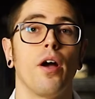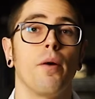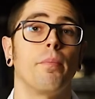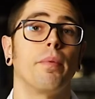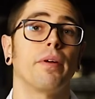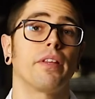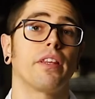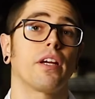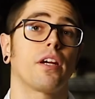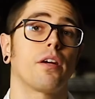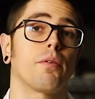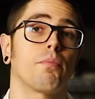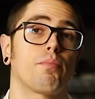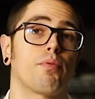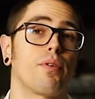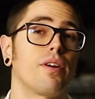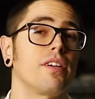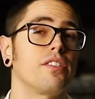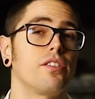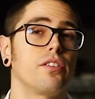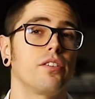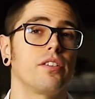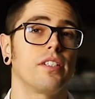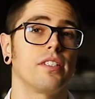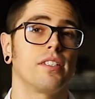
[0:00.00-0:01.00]
but the
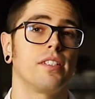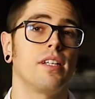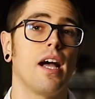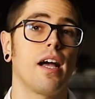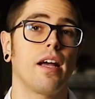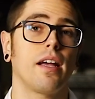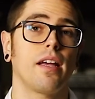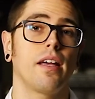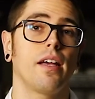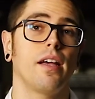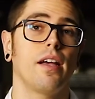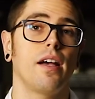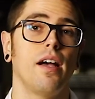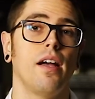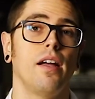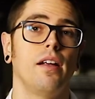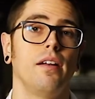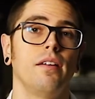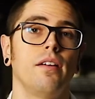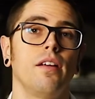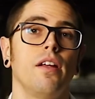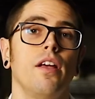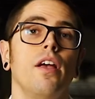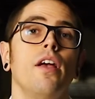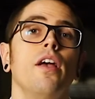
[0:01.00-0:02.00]
compressor does not kick on,